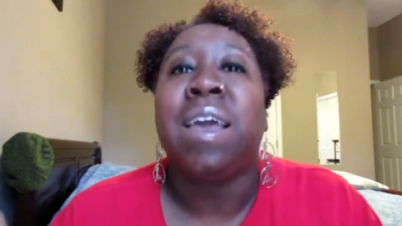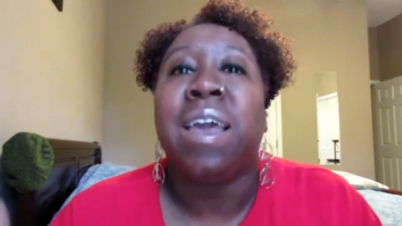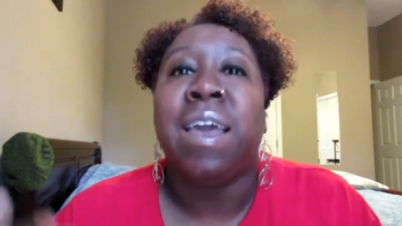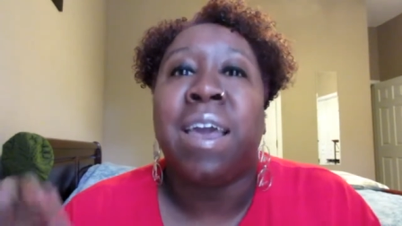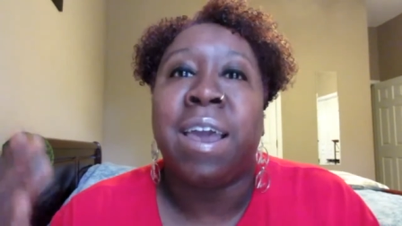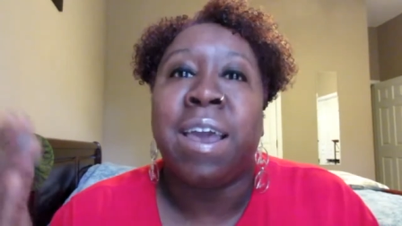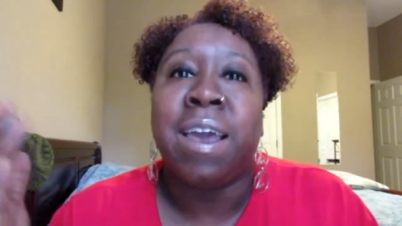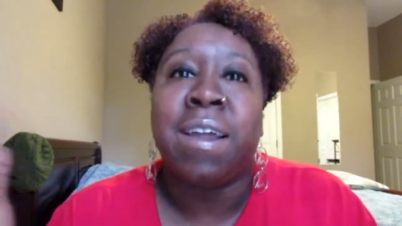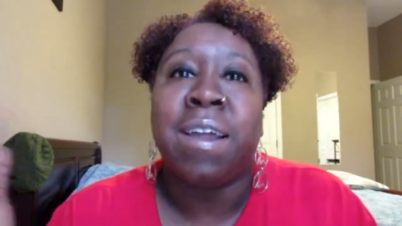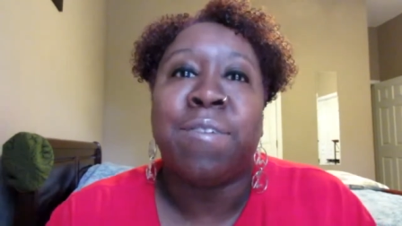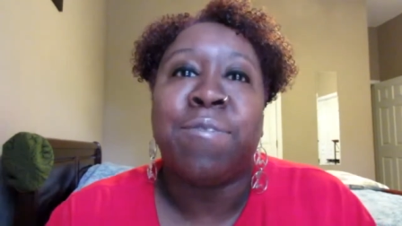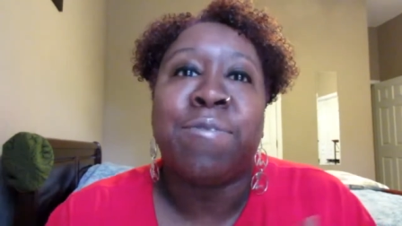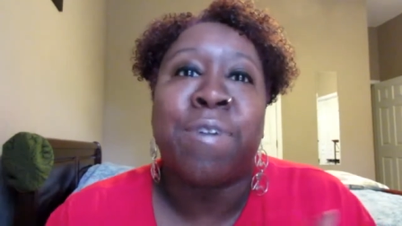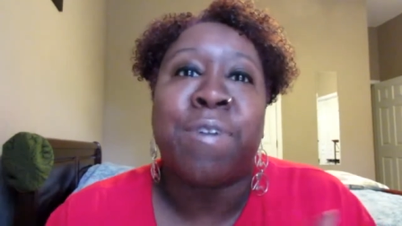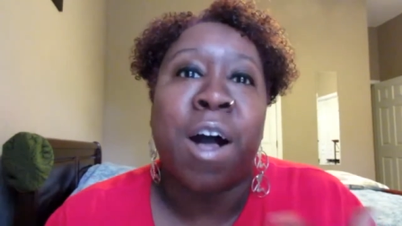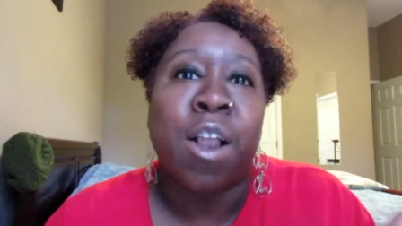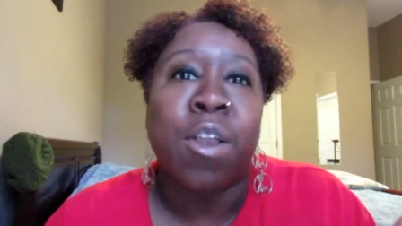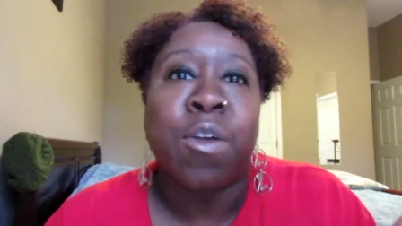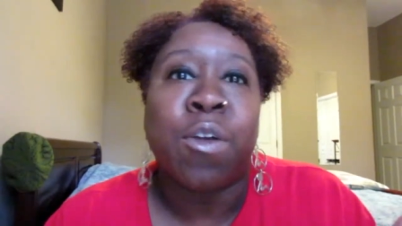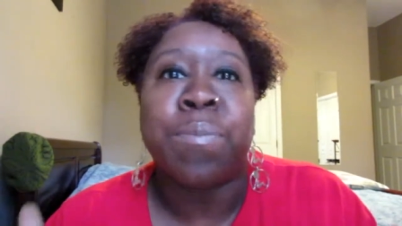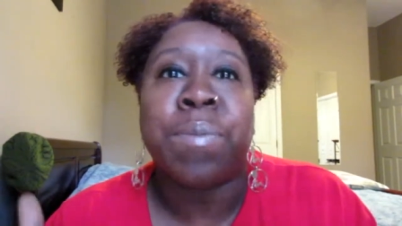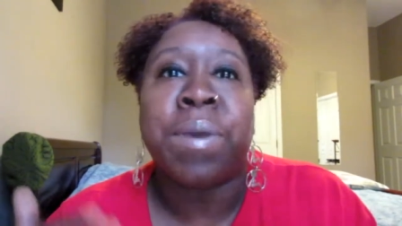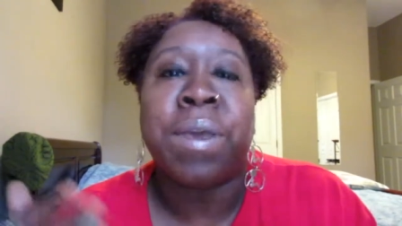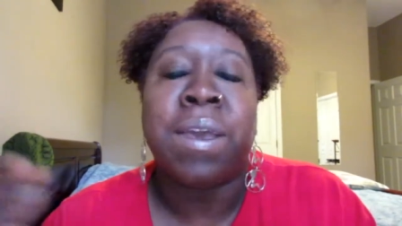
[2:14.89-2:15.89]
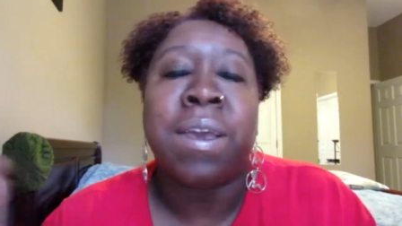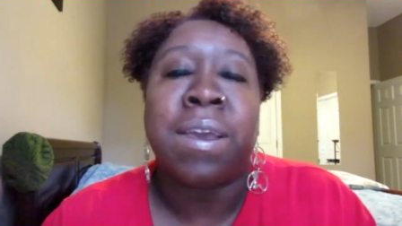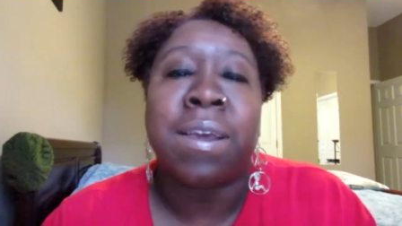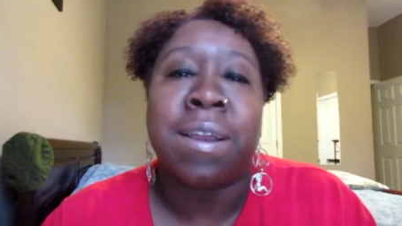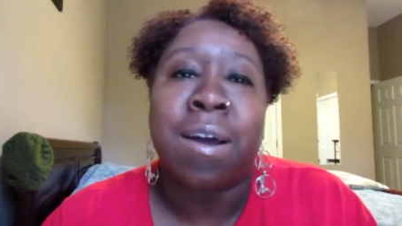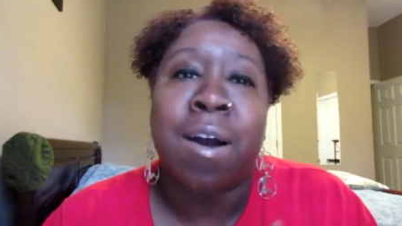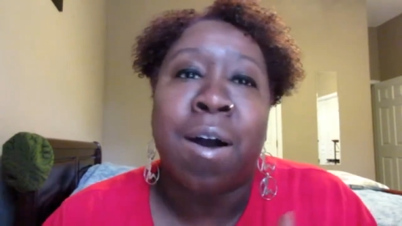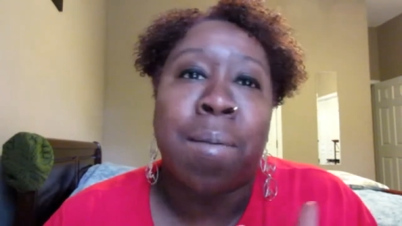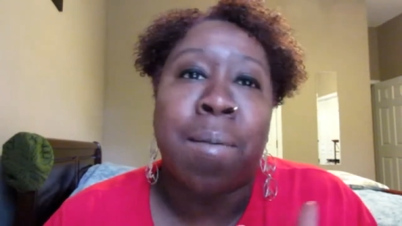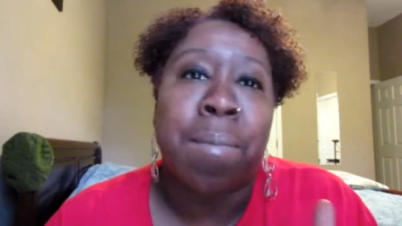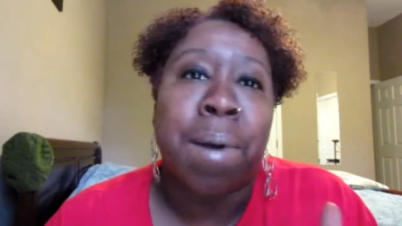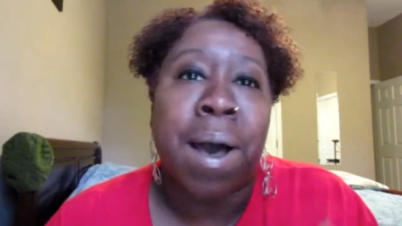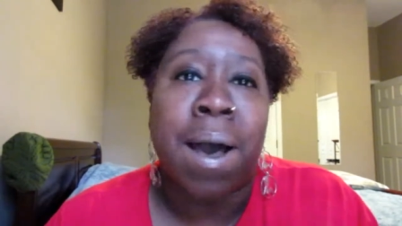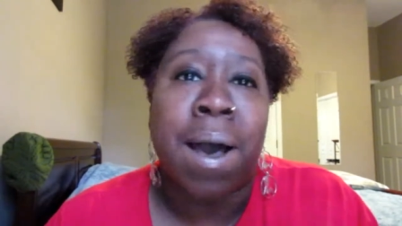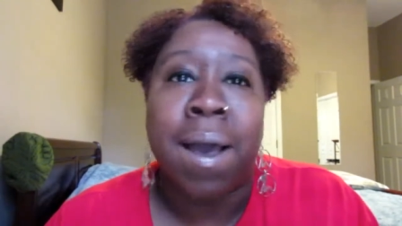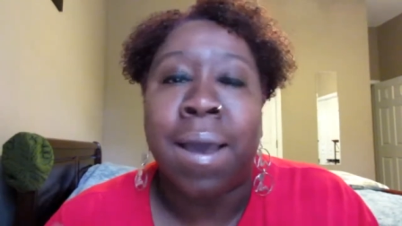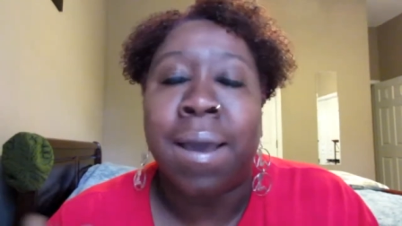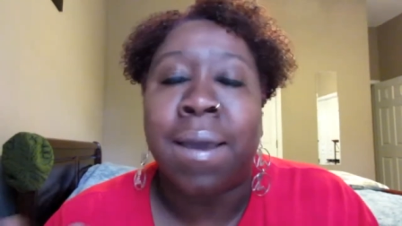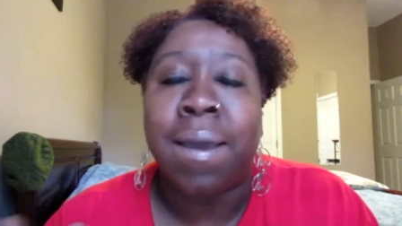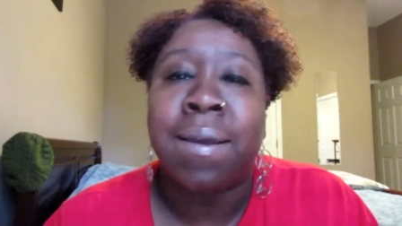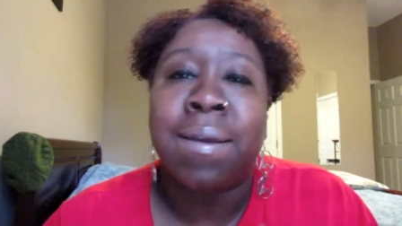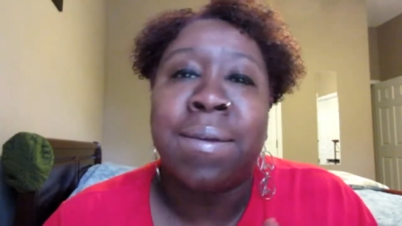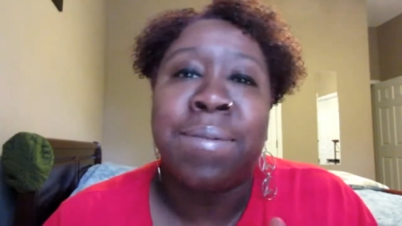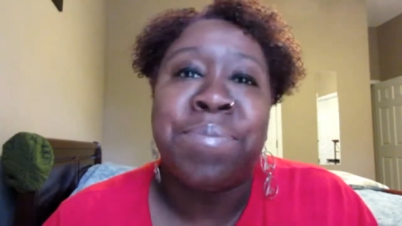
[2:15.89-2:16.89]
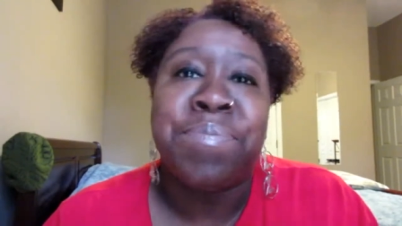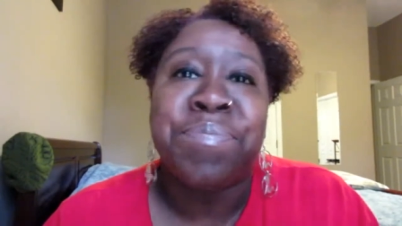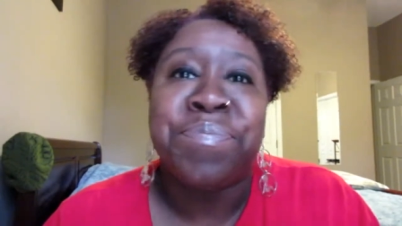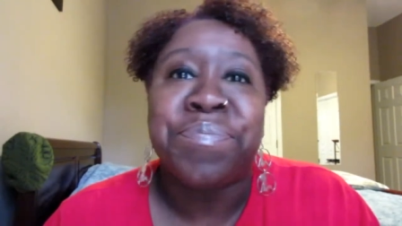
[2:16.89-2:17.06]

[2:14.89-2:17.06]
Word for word: and follow me and all my